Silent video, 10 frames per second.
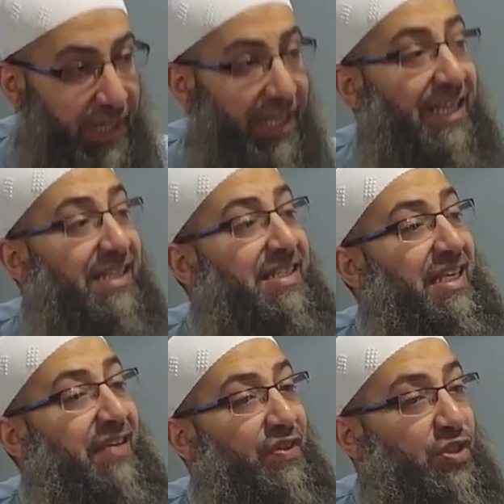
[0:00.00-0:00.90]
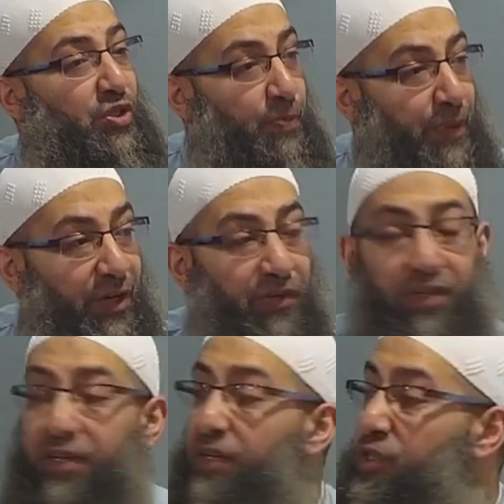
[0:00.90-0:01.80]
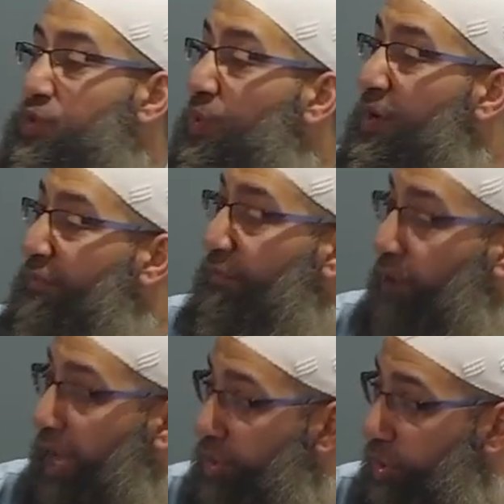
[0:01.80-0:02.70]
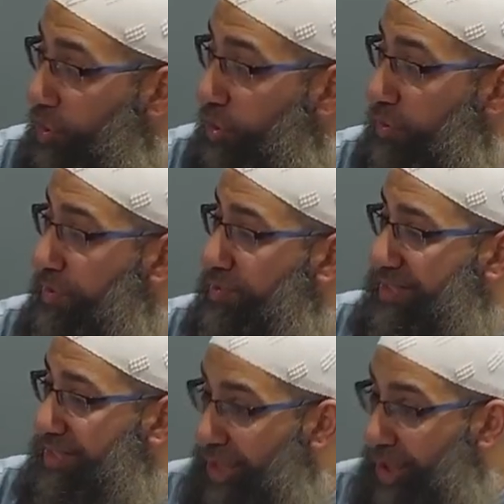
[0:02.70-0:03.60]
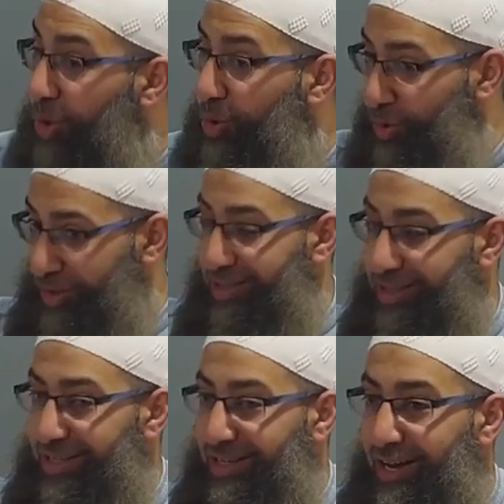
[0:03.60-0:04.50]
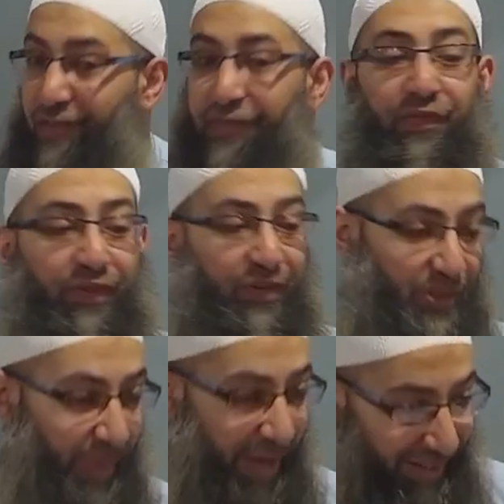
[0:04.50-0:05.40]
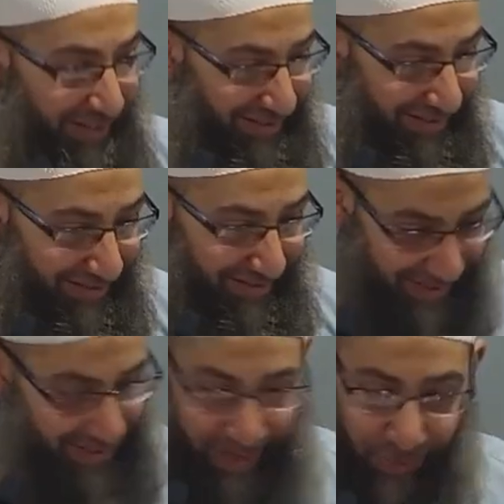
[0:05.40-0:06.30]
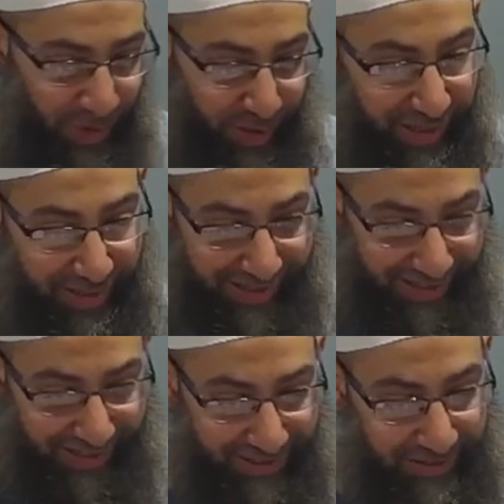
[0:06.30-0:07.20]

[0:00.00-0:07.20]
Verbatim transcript: He is even superior to an earth's load of the first man. It's not what you think."